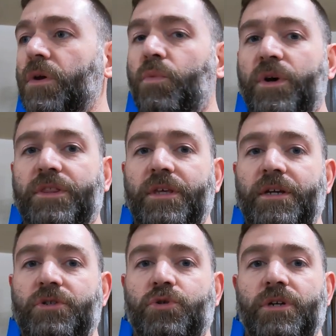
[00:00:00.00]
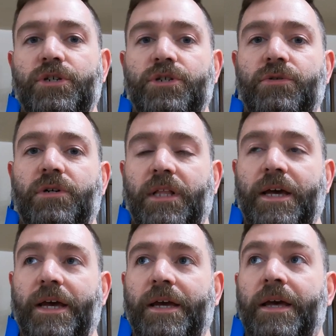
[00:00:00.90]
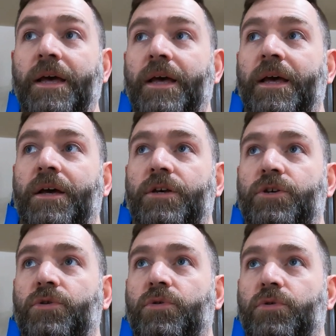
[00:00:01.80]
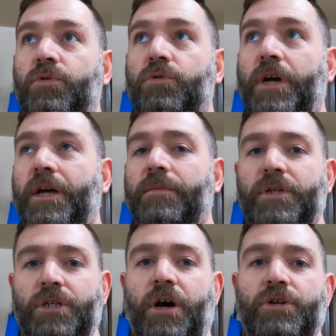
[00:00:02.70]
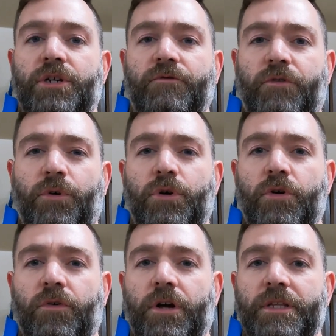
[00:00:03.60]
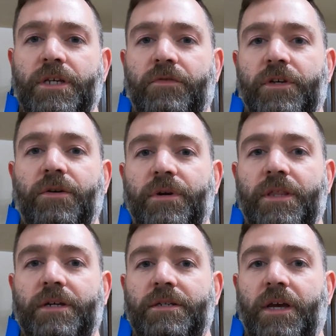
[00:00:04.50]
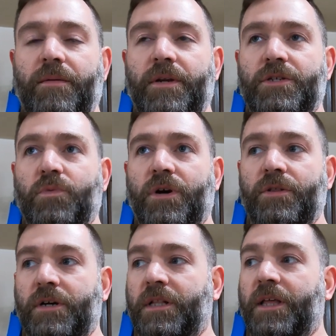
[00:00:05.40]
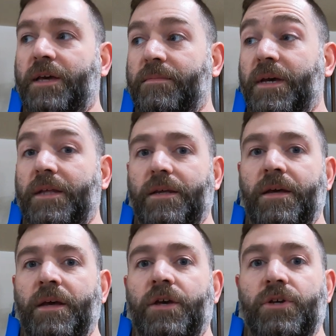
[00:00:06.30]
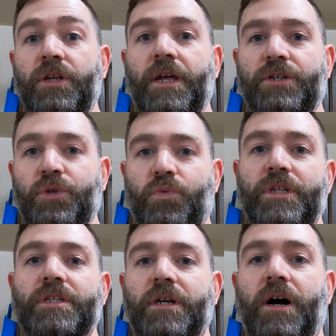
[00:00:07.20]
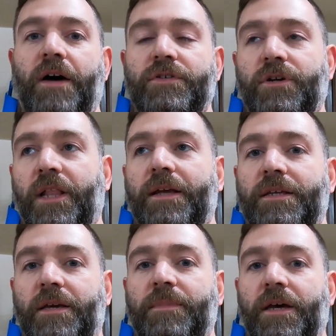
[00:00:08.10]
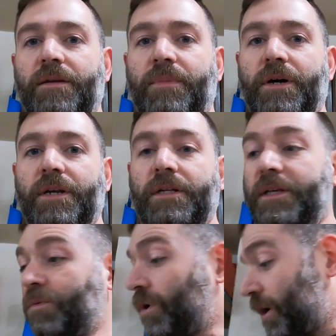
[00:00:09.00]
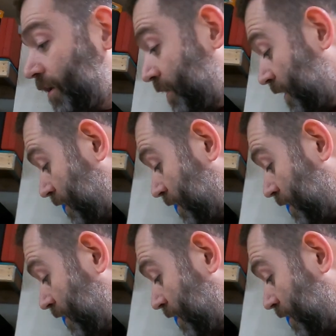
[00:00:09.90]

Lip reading: With the traditional clay, you kind of massage it and fold it over on itself to get rid of the contaminants, where the clay mitt, you need to actually rinse it off. So I like to keep that in a bucket of clean water.